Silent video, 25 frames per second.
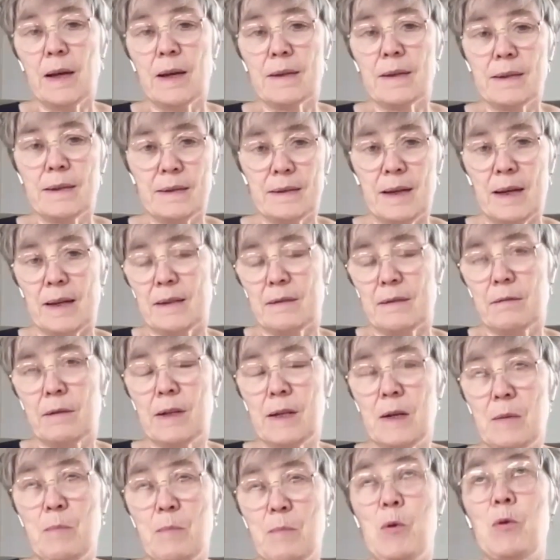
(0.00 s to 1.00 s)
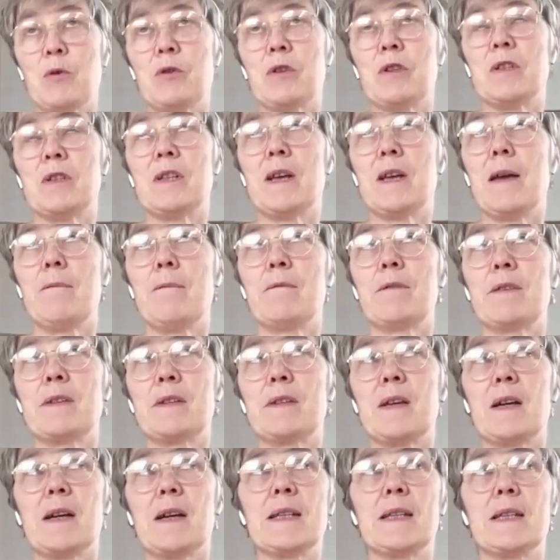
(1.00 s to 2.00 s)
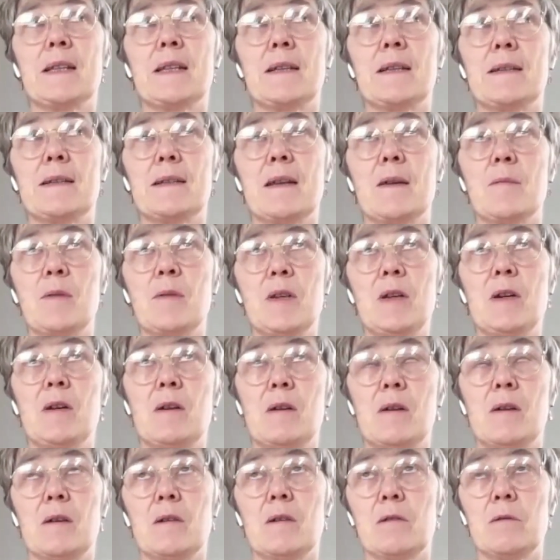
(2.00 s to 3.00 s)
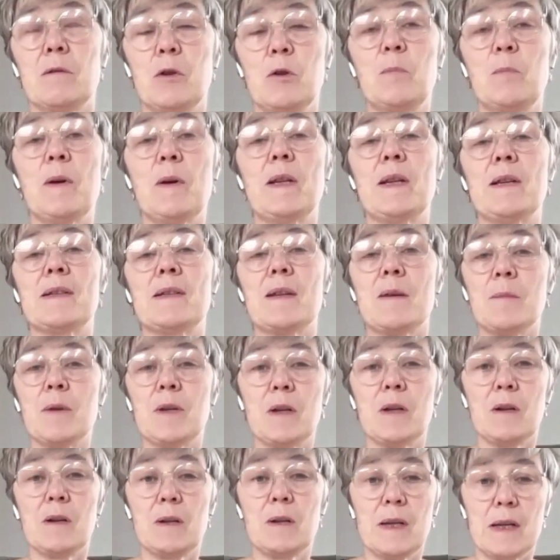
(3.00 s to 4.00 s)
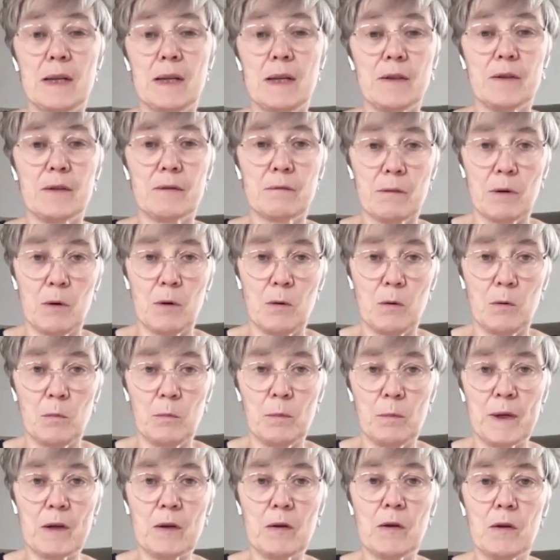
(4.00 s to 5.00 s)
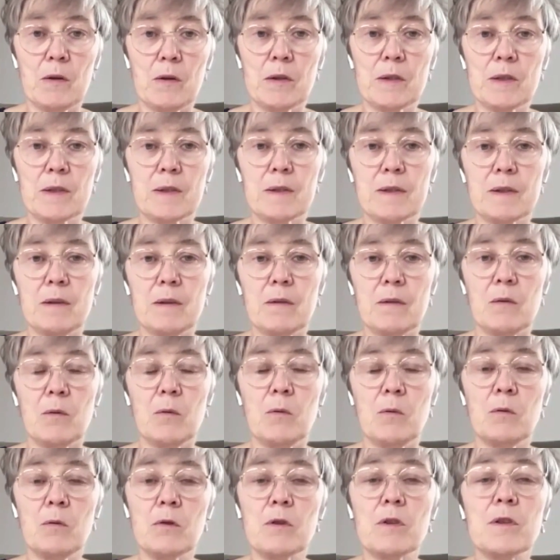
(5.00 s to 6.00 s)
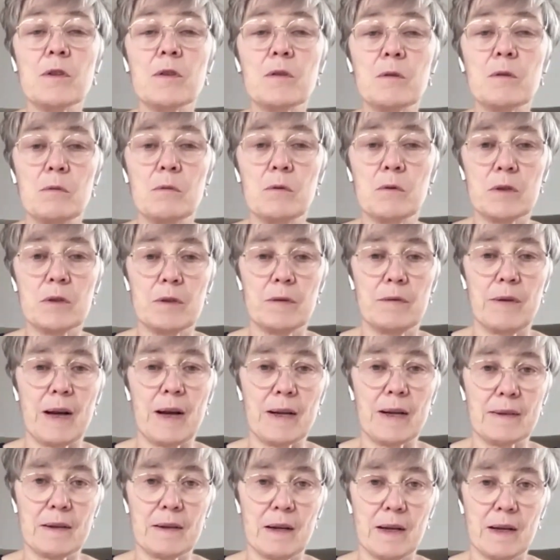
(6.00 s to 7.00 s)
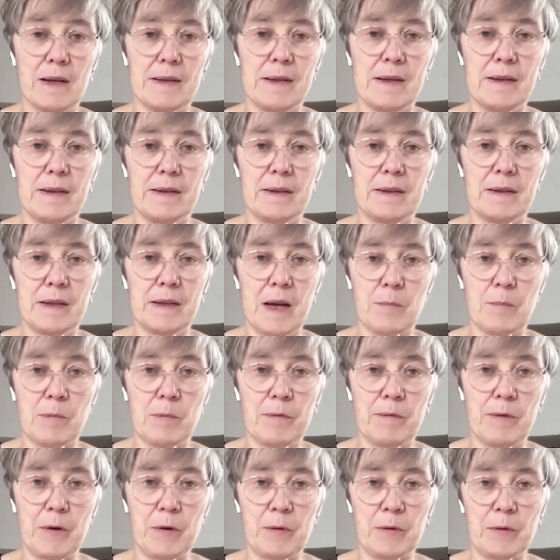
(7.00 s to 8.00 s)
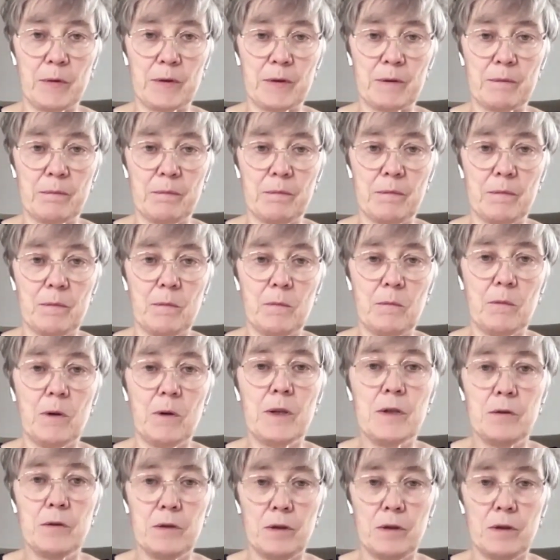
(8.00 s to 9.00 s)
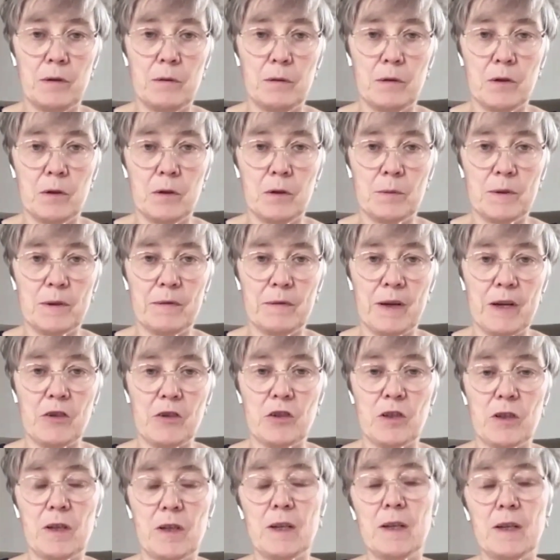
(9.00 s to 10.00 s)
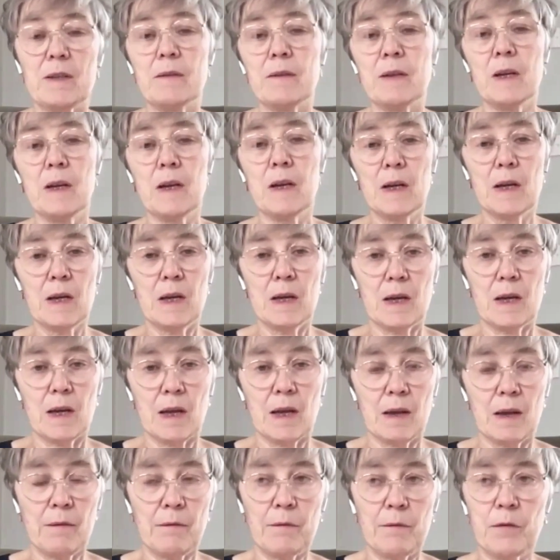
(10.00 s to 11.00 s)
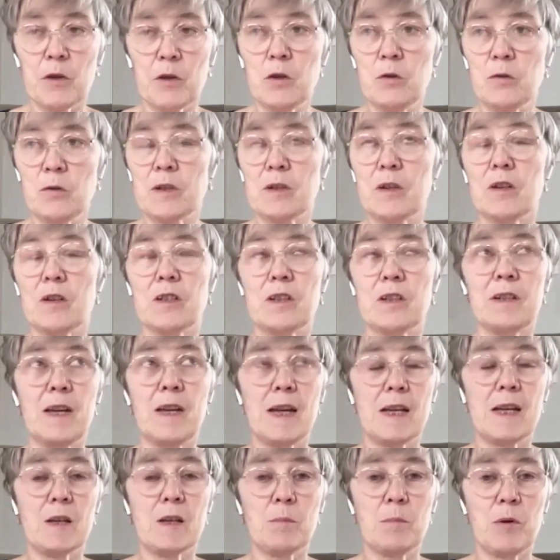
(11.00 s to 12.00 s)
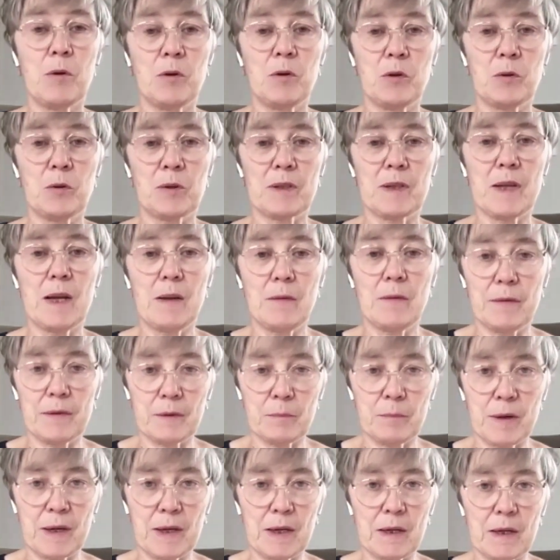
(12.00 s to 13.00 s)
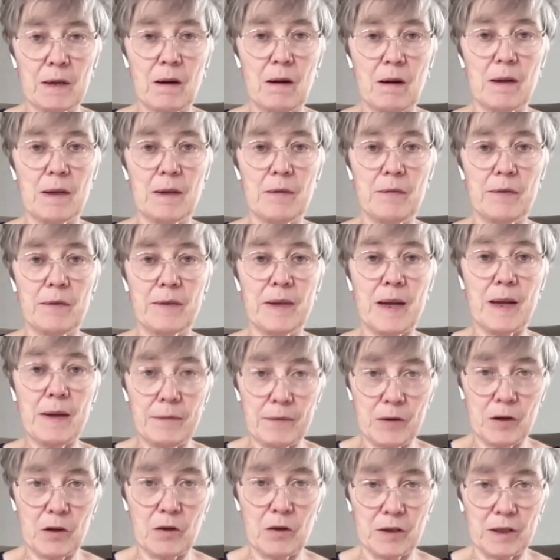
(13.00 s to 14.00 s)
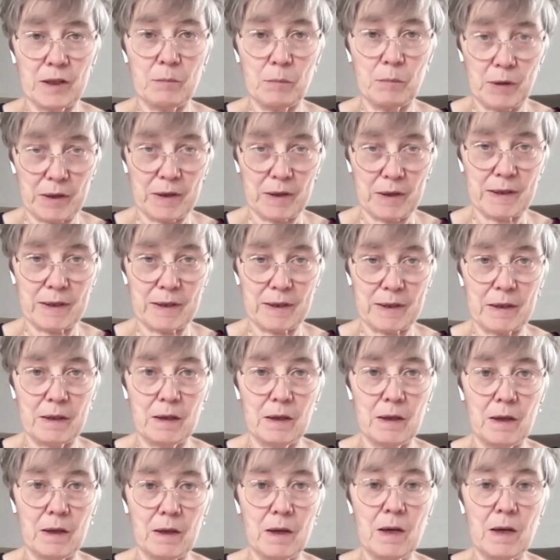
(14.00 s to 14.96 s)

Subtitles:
that's really important to emphasize the seminar group and the seminar leader's role, because all sorts of anxieties can get provoked when you do an observation. And it's, if you start to take it upon yourself as being a kind of safeguarding person,